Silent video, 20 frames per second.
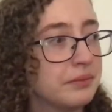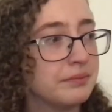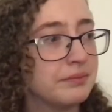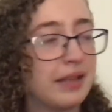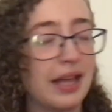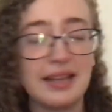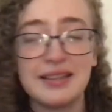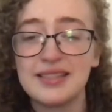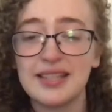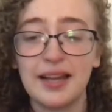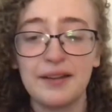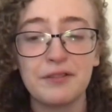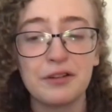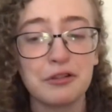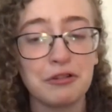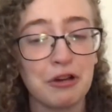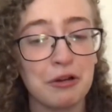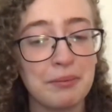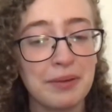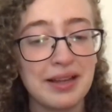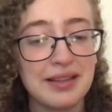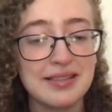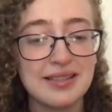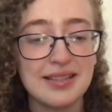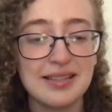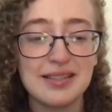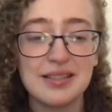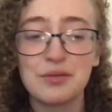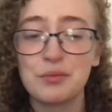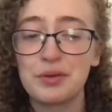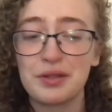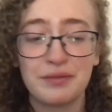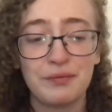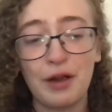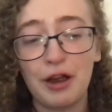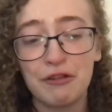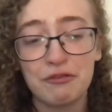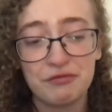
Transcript: and sapphic romances with found